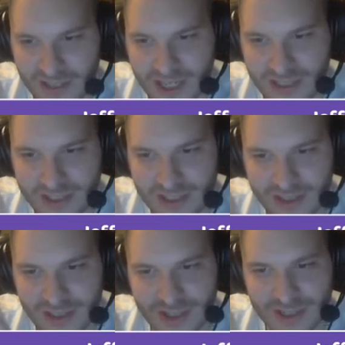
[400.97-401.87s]
Josh
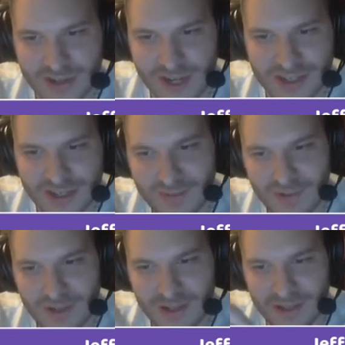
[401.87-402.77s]
and took his treasure and
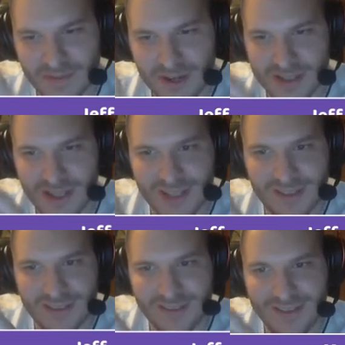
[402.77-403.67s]
put it on the
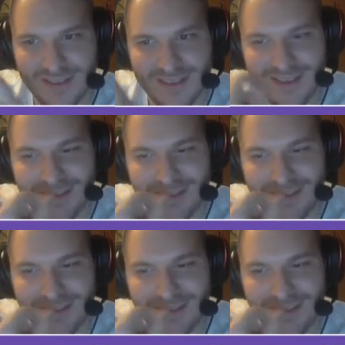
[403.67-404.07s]
French side.